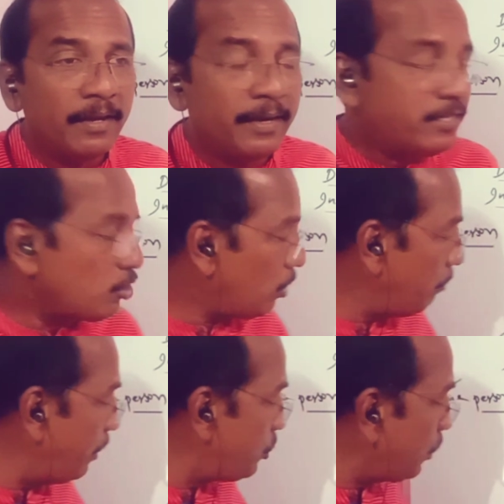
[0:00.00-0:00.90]
It's
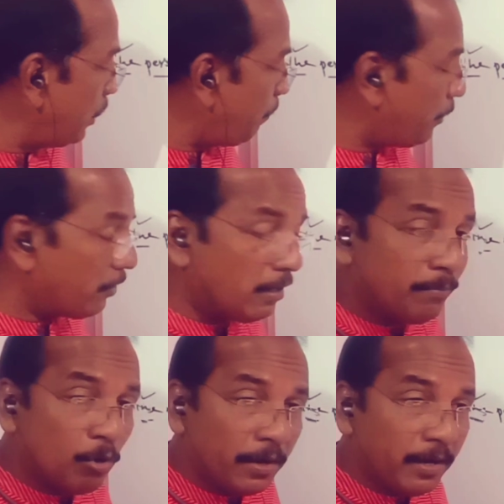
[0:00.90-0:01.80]
not mentioning a particular
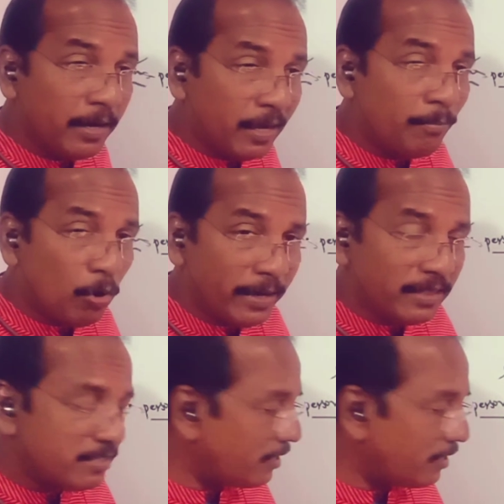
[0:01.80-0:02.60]
boy here, a boy in the